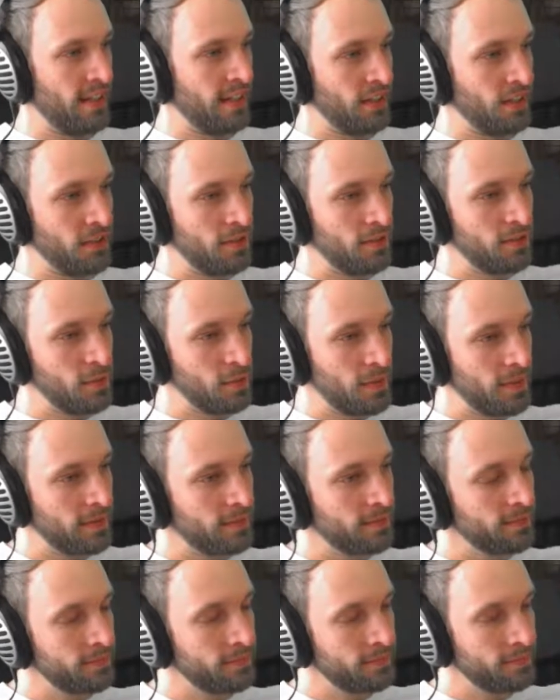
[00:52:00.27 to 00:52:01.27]
I can learn from it.
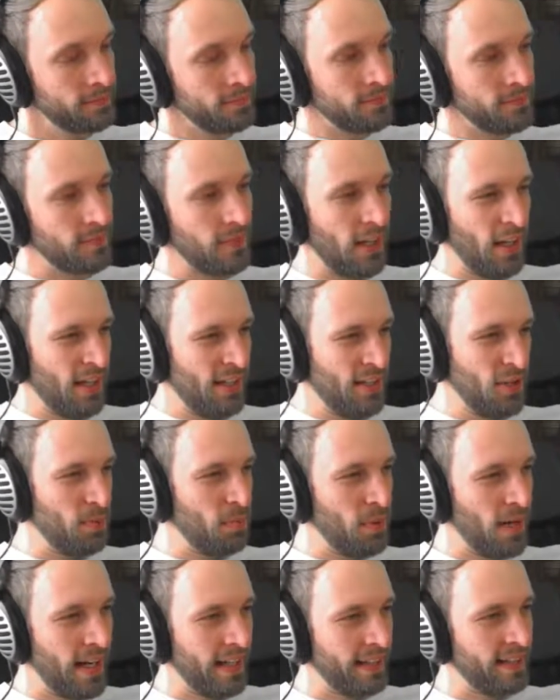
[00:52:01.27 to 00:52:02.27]
And just
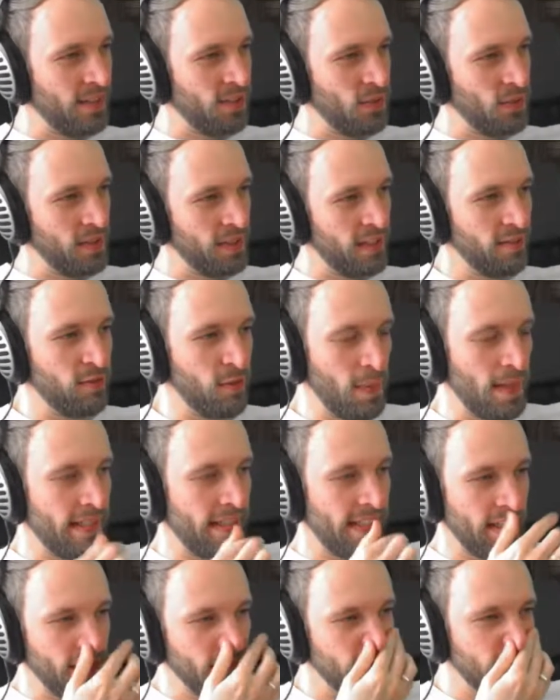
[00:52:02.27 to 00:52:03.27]
practice doing it for
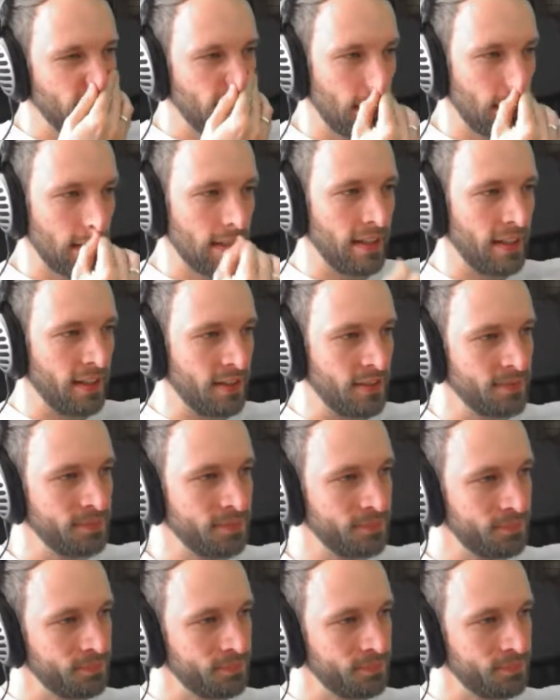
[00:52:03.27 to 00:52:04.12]
myself, you know?